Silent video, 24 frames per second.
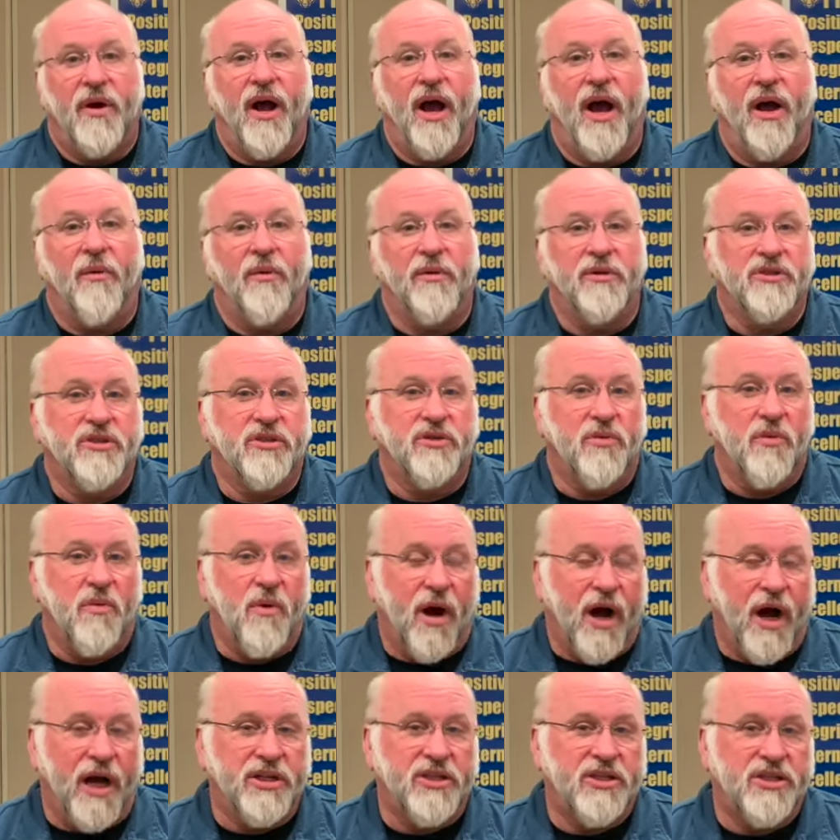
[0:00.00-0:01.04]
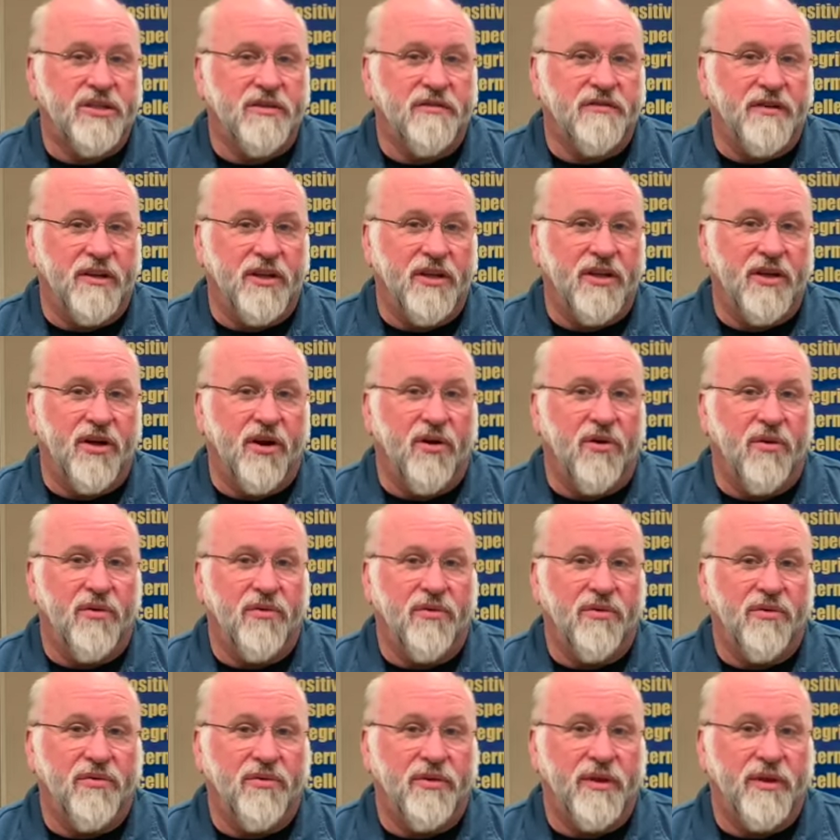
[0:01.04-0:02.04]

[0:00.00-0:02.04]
I want you to watch the video,